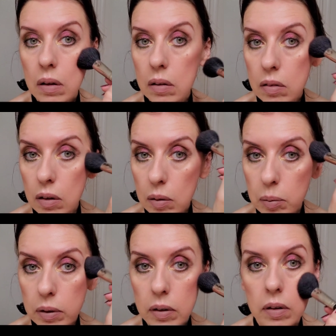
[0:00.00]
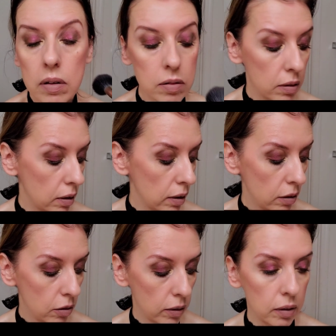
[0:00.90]
It's a lot more intense than it
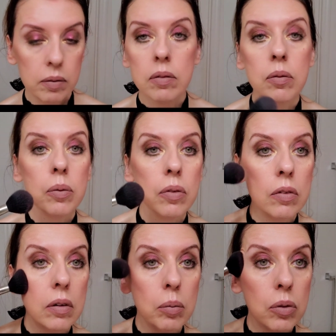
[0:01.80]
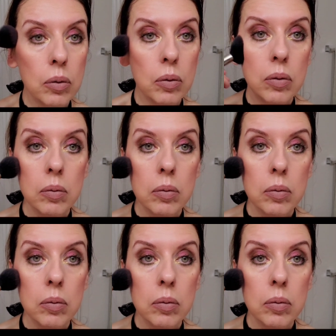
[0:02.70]
actually would seem to